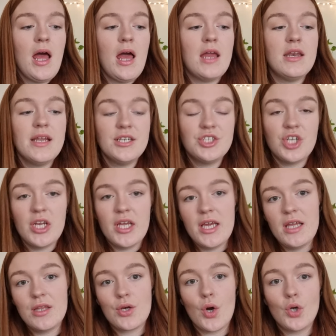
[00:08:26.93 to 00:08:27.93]

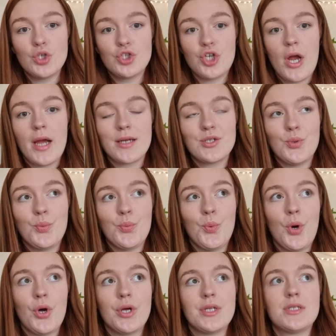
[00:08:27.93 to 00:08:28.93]
Initially, the contract
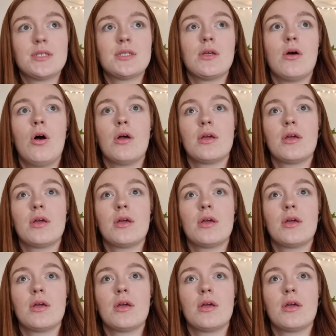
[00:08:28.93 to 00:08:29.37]
was